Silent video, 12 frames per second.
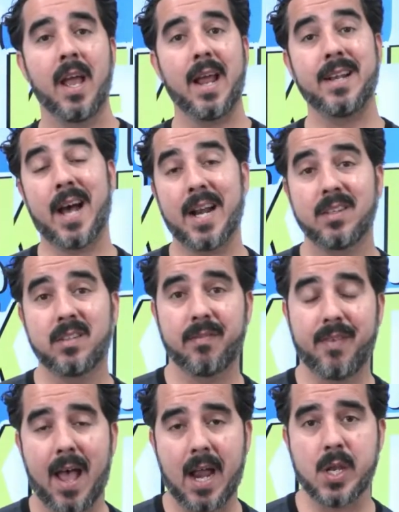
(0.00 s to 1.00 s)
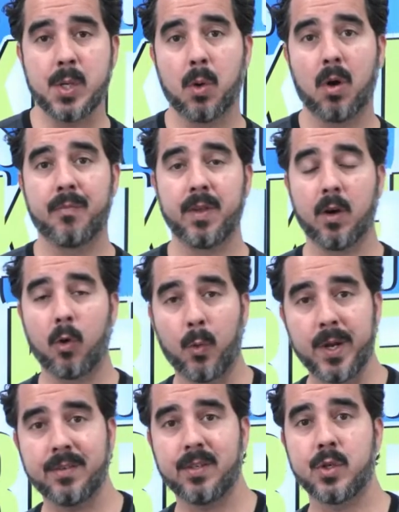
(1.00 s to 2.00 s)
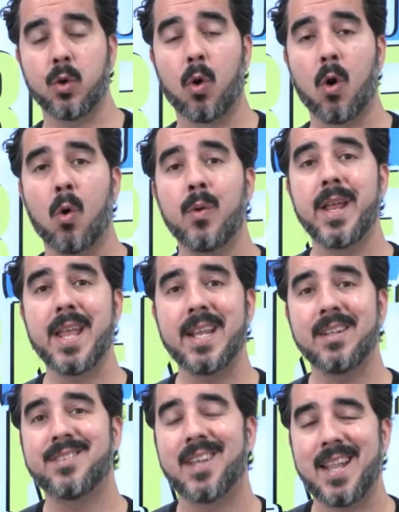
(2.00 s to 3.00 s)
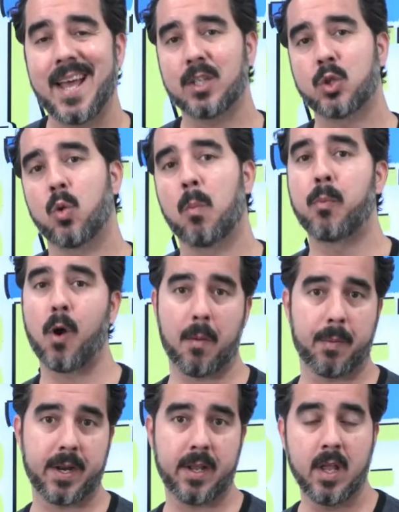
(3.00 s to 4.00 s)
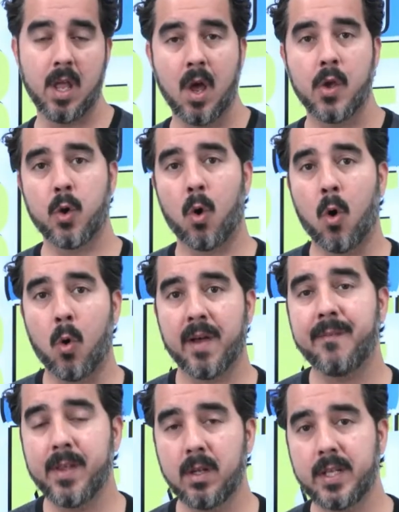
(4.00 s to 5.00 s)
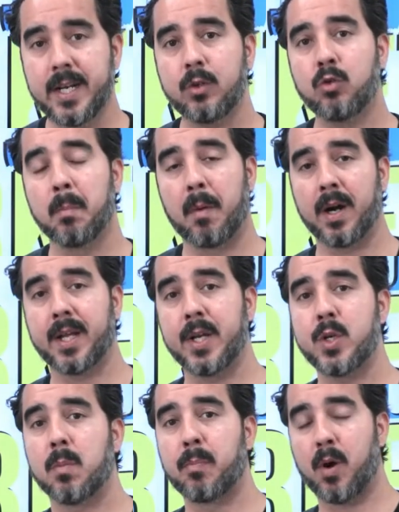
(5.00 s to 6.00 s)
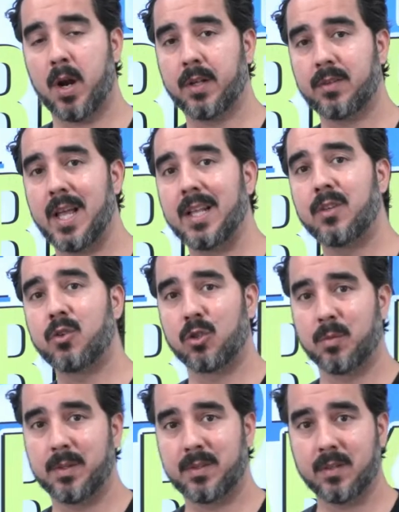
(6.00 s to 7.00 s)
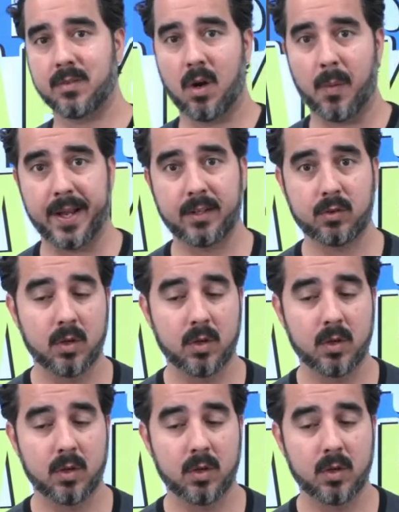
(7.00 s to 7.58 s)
And that is the value of increasing your own intellectual property, your own ability to market your products and services, all right?